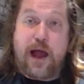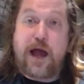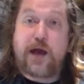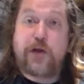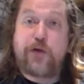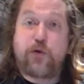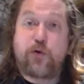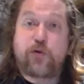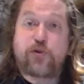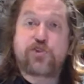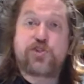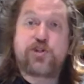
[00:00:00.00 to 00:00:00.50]

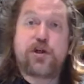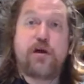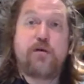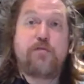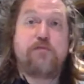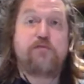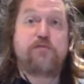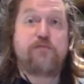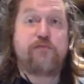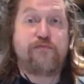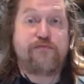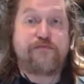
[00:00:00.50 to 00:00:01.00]
I'd
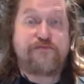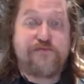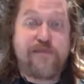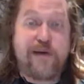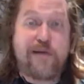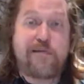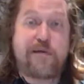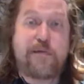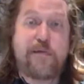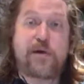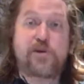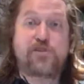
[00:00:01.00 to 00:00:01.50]
also
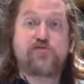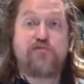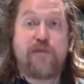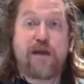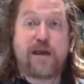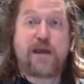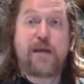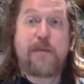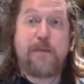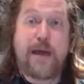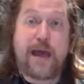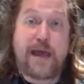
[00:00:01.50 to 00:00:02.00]
very much
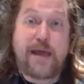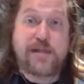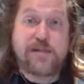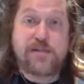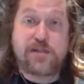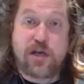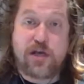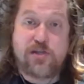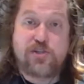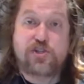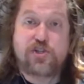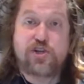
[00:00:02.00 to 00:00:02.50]

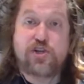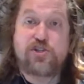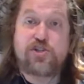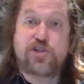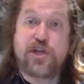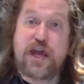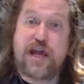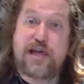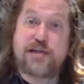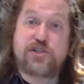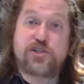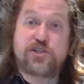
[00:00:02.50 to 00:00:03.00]
recommend and
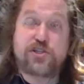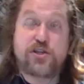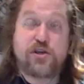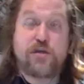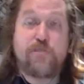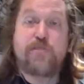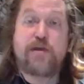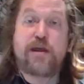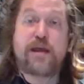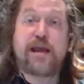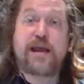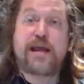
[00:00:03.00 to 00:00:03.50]
suggest
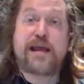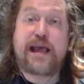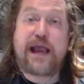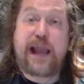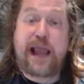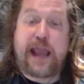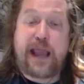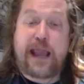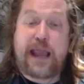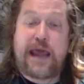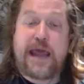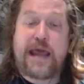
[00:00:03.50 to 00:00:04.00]
you bring a
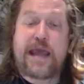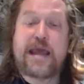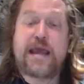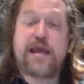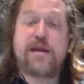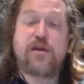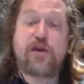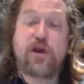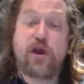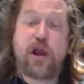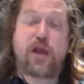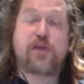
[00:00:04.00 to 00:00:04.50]

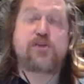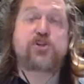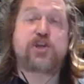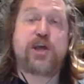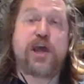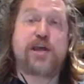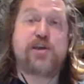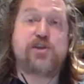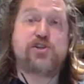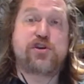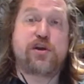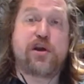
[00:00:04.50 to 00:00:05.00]
clean
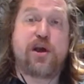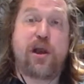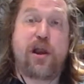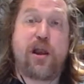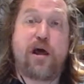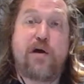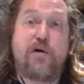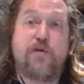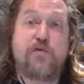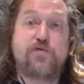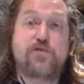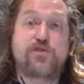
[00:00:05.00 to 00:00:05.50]
change of
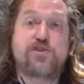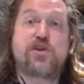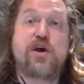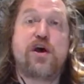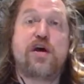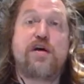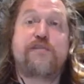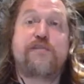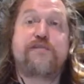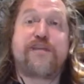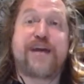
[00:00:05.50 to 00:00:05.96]
clothes